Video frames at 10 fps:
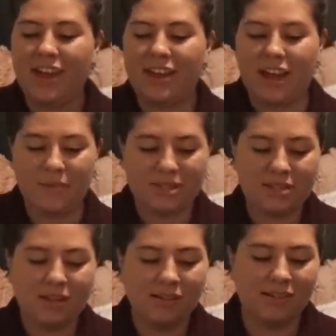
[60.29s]
And I
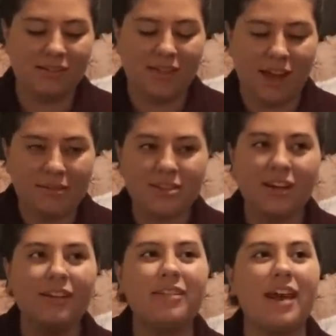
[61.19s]
was, I was
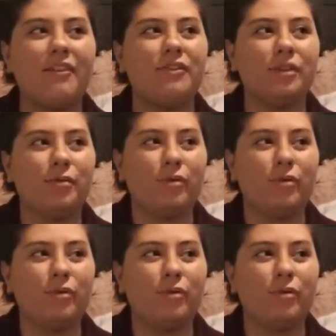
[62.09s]
called that for a